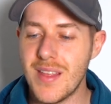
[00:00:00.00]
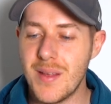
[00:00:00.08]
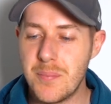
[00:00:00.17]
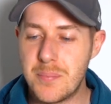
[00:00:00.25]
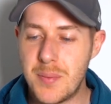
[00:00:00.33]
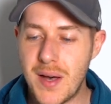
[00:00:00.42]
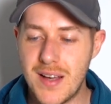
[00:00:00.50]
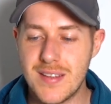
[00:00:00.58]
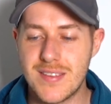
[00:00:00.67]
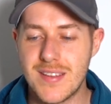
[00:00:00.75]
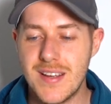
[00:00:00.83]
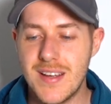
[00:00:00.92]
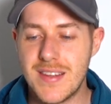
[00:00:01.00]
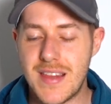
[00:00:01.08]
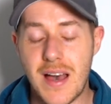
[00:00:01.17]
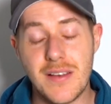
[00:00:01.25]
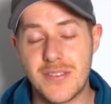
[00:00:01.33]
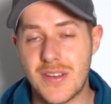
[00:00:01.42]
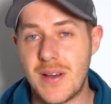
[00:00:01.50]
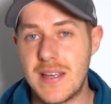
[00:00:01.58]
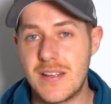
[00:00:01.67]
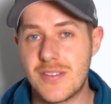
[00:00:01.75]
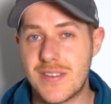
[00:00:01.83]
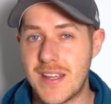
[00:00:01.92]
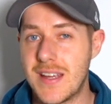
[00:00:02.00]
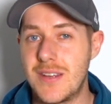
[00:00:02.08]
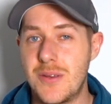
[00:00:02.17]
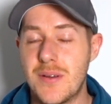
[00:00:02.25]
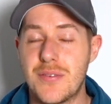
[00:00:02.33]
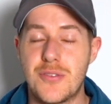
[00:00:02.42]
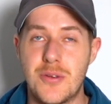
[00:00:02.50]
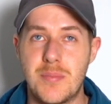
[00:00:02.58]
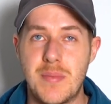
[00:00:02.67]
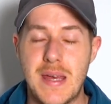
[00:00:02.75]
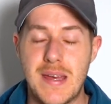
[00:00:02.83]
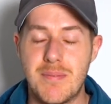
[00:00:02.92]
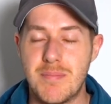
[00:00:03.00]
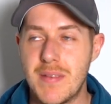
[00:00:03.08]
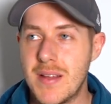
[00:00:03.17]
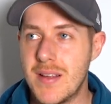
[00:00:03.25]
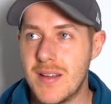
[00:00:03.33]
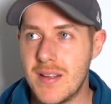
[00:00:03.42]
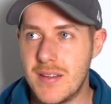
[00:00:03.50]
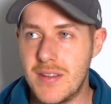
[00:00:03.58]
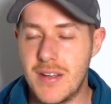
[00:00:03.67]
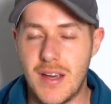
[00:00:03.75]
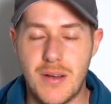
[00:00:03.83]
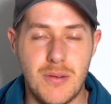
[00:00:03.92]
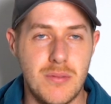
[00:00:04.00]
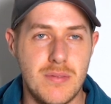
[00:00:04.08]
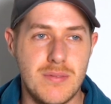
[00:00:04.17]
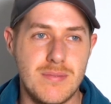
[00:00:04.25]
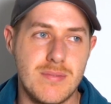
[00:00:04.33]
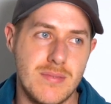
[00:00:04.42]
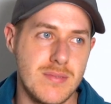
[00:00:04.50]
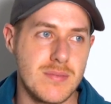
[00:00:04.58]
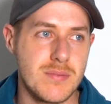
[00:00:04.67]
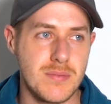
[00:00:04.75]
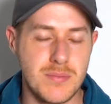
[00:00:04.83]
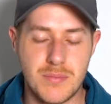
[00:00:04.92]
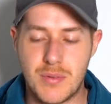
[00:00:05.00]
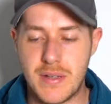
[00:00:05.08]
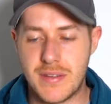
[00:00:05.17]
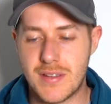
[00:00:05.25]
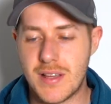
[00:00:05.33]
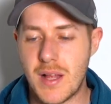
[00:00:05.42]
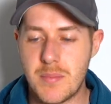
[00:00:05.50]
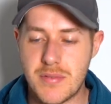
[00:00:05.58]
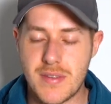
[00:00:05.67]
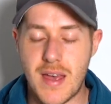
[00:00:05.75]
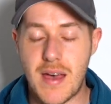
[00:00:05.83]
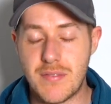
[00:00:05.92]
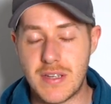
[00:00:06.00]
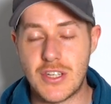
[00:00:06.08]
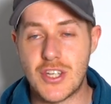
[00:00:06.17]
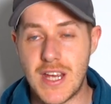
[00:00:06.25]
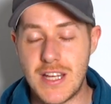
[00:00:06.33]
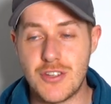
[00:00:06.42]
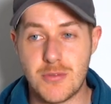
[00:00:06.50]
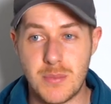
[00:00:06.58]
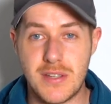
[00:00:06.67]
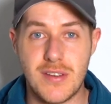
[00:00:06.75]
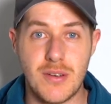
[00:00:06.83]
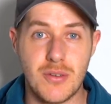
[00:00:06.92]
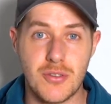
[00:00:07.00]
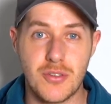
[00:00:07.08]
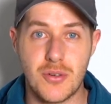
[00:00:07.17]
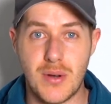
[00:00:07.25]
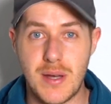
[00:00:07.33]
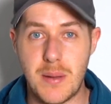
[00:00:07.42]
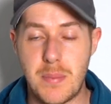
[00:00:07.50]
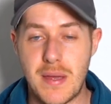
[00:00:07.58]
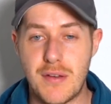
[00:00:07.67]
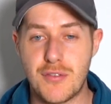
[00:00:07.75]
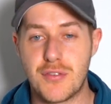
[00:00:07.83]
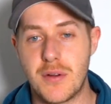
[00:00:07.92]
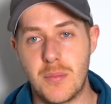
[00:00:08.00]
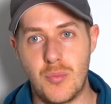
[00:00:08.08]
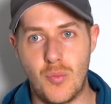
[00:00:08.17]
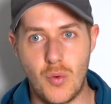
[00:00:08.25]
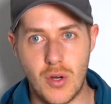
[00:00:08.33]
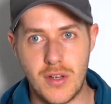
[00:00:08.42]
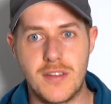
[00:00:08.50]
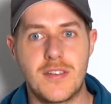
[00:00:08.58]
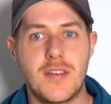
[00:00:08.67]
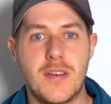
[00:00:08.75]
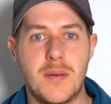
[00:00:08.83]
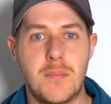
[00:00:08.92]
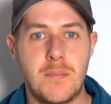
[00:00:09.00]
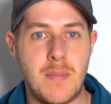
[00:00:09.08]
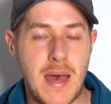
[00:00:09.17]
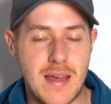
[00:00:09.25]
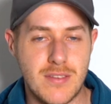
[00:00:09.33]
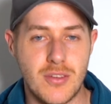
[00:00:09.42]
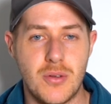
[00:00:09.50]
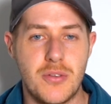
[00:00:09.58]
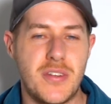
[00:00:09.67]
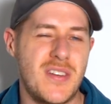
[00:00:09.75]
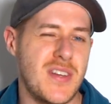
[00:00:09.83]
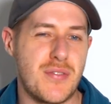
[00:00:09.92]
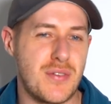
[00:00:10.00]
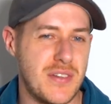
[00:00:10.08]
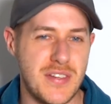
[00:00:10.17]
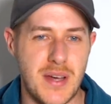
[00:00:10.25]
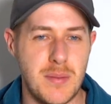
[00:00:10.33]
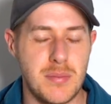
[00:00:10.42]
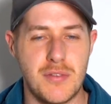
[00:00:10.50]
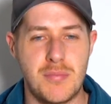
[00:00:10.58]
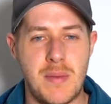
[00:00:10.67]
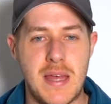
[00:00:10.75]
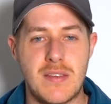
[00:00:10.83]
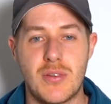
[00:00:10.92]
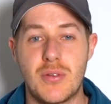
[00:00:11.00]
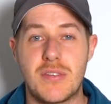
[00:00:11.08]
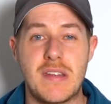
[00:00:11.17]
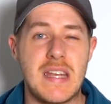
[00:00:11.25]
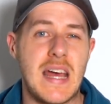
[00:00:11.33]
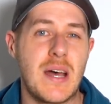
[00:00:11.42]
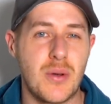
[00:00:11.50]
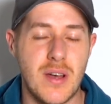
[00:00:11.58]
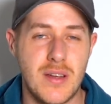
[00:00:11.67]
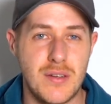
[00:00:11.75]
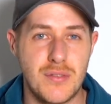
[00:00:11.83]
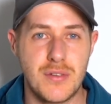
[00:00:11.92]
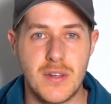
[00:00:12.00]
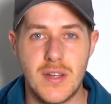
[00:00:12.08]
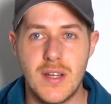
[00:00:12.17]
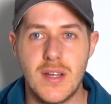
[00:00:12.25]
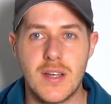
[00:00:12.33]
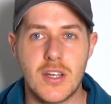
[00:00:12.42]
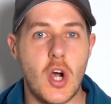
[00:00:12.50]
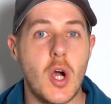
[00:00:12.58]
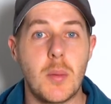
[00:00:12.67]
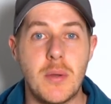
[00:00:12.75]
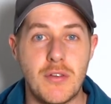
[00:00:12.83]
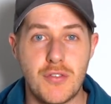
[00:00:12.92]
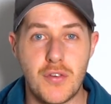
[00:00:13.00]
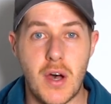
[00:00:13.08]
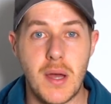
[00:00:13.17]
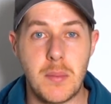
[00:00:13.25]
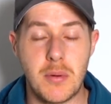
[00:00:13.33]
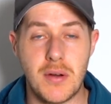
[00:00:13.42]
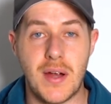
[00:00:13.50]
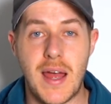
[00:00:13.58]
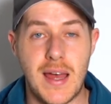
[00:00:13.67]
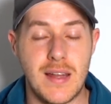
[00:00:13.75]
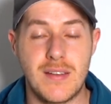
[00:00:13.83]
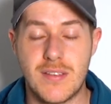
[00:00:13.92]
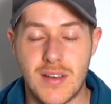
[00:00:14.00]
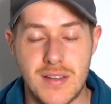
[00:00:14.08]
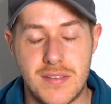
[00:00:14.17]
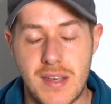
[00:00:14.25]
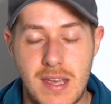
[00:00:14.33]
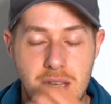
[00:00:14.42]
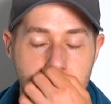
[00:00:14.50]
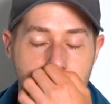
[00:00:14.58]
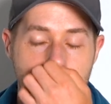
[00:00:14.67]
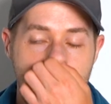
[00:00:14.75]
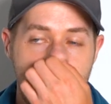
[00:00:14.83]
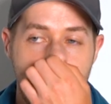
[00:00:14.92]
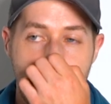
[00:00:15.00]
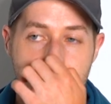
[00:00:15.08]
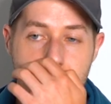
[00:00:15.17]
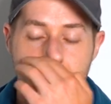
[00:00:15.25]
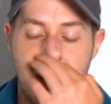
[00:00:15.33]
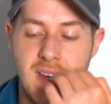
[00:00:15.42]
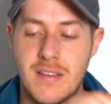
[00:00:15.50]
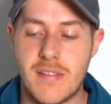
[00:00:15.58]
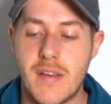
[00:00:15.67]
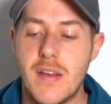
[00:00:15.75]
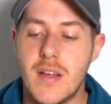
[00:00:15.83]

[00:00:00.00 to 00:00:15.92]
But that is quite interesting, and you have to admit, you know, with clubs having changed materials quite a bit, from wood to metal to different types of metal to now kind of carbon fiber and titanium and those sorts of things,